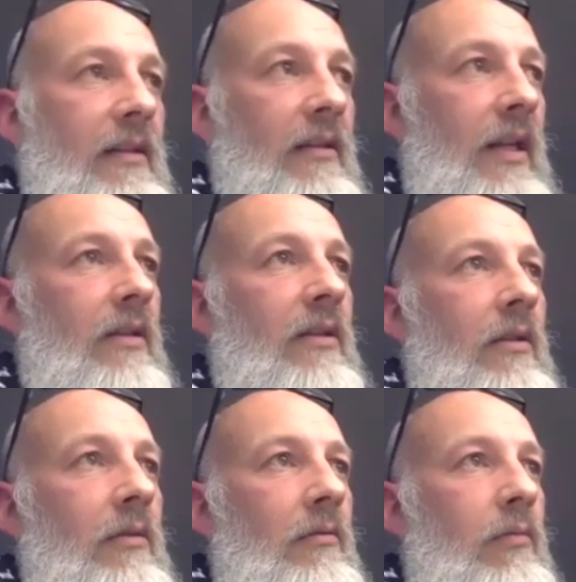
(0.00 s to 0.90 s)
tend
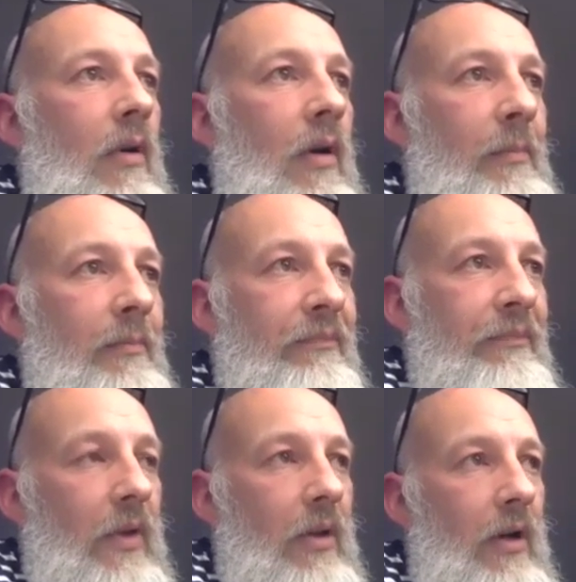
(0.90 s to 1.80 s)
to. Um,
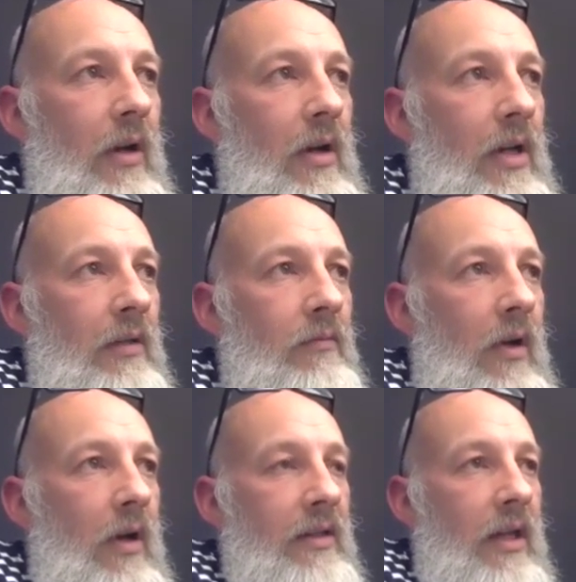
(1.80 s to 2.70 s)
I,
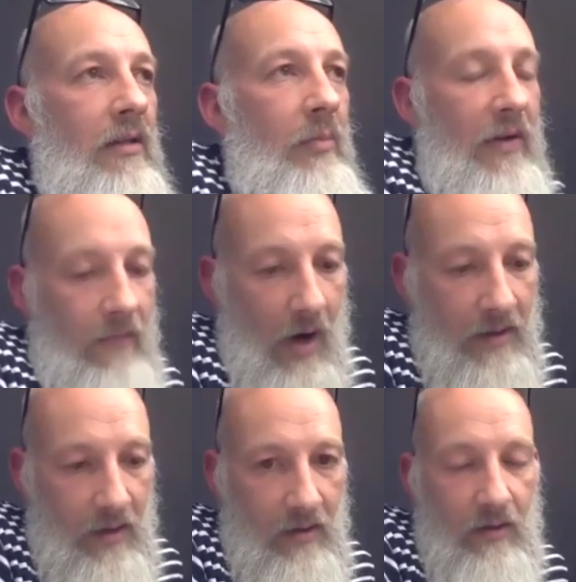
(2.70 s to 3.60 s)
I tend to be
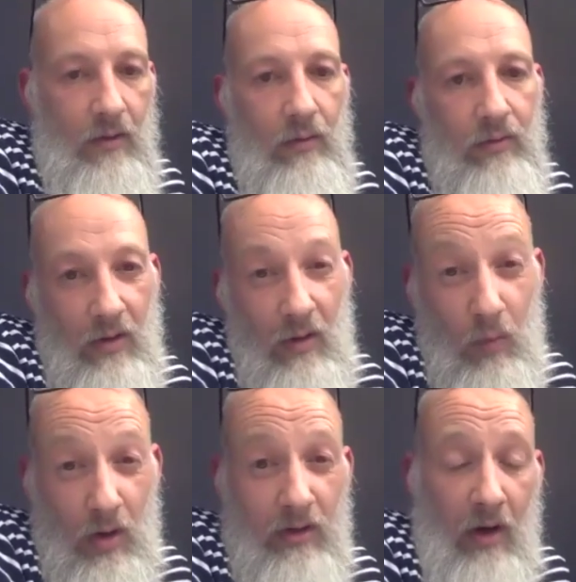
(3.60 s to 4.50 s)
invited into schools, go and
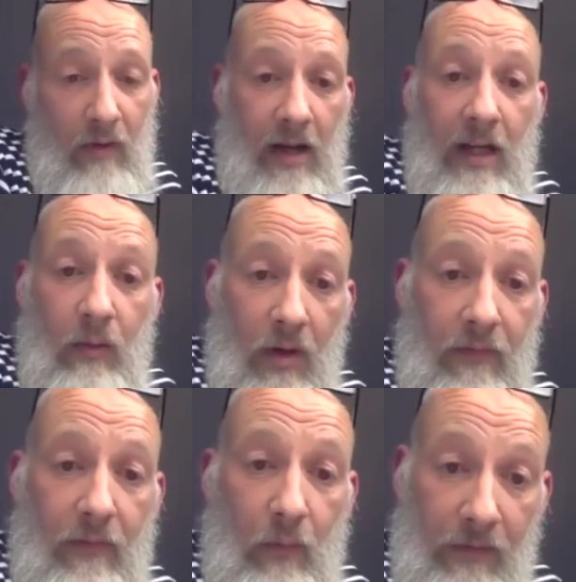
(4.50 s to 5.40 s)
work directly with,
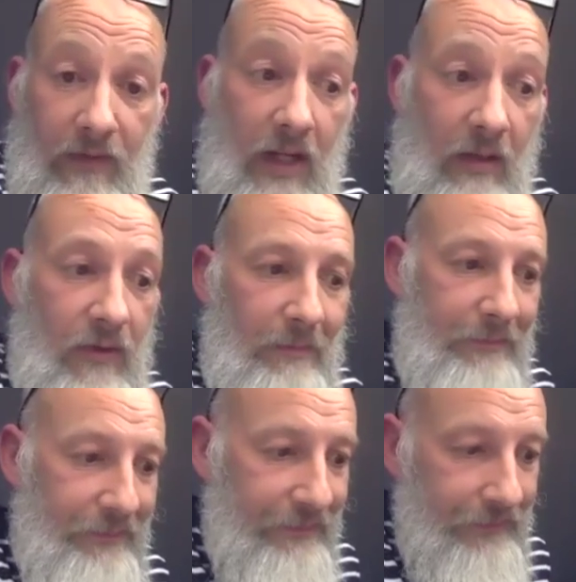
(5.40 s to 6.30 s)
with teams.
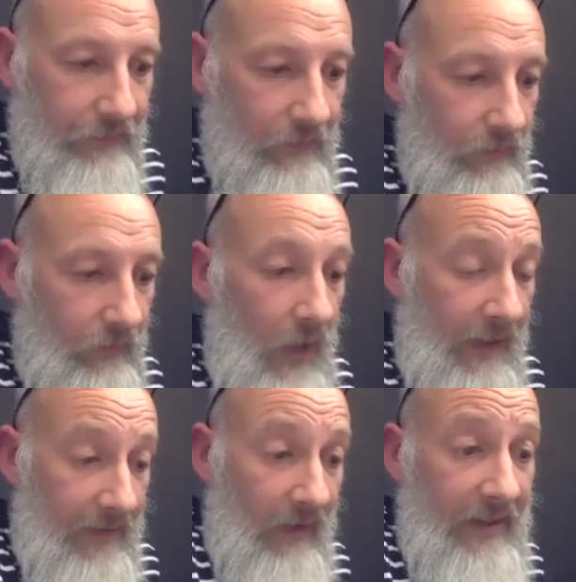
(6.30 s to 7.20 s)

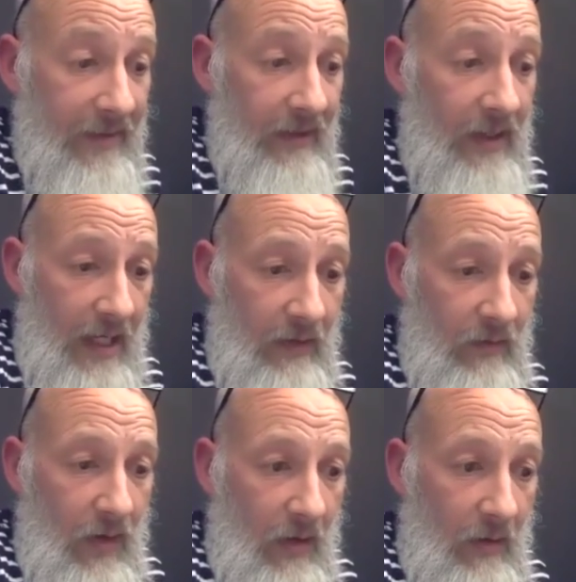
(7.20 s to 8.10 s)
Excitingly,
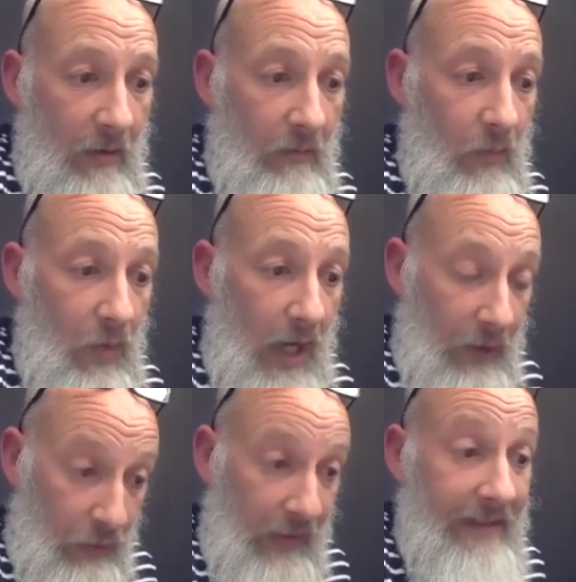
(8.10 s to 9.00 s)

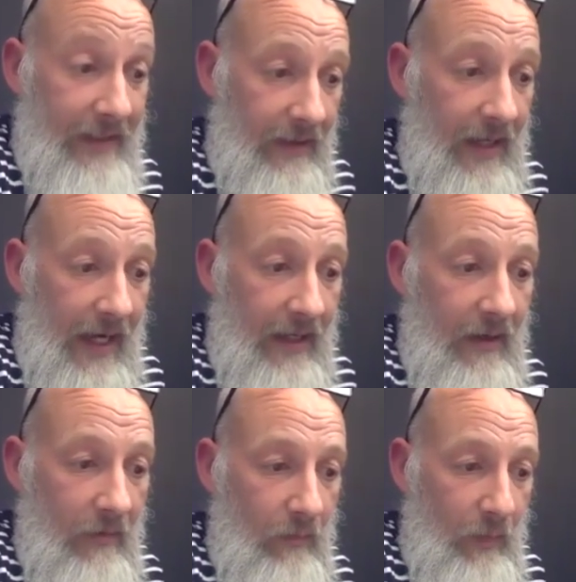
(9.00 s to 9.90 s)
increasingly
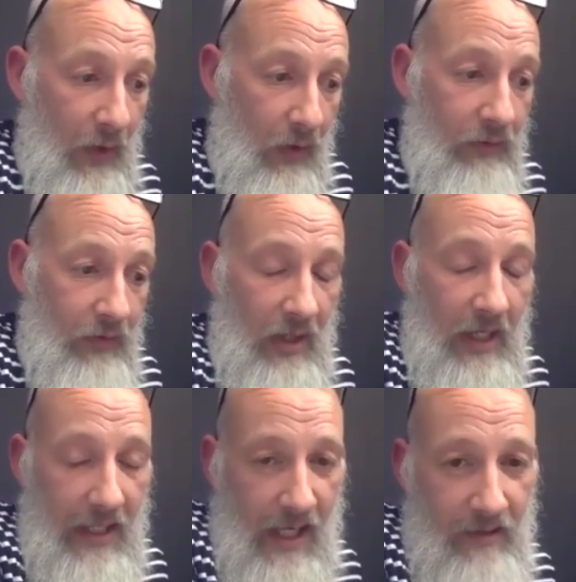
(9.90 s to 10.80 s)
beyond early
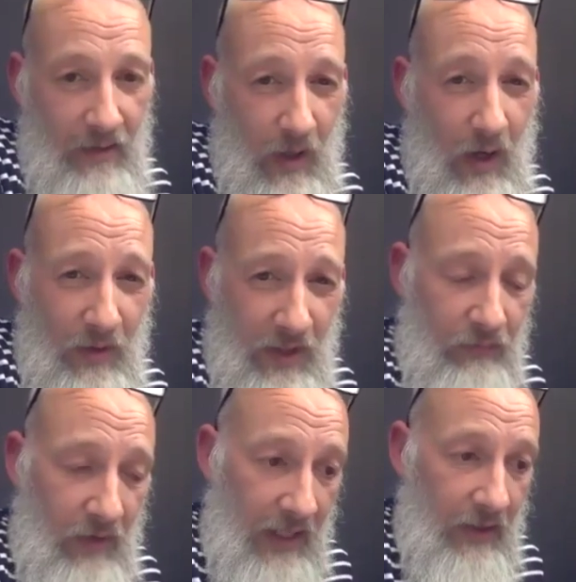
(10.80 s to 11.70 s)
years as well, which is
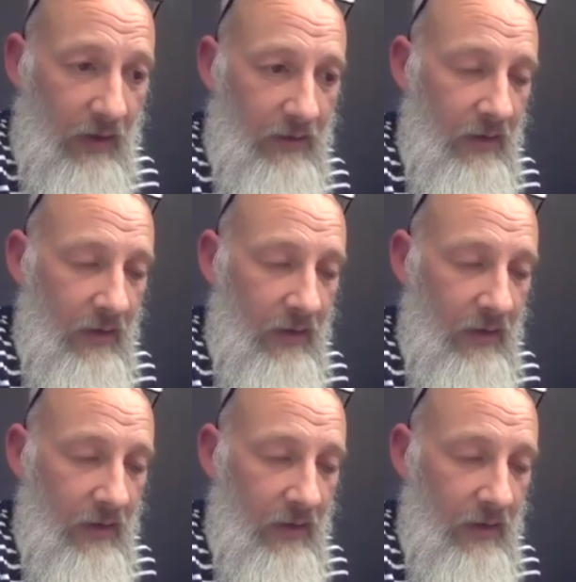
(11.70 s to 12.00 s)
really good.